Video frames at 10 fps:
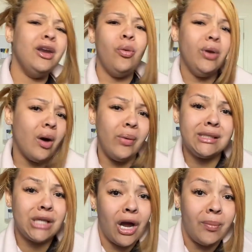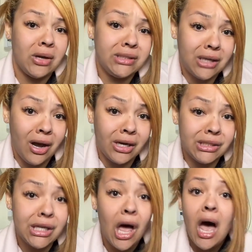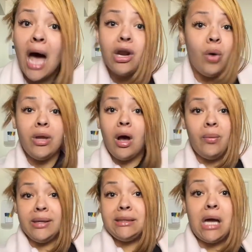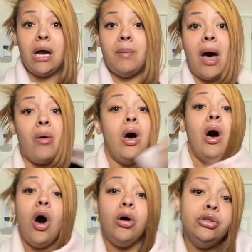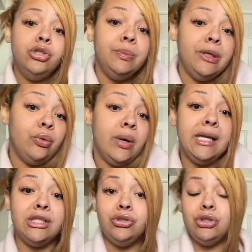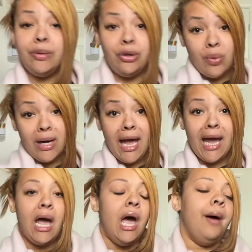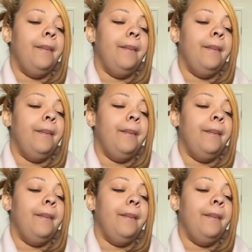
I know we always talk about stars. I know we always talk about, oh, you should be doing this, you should be doing that.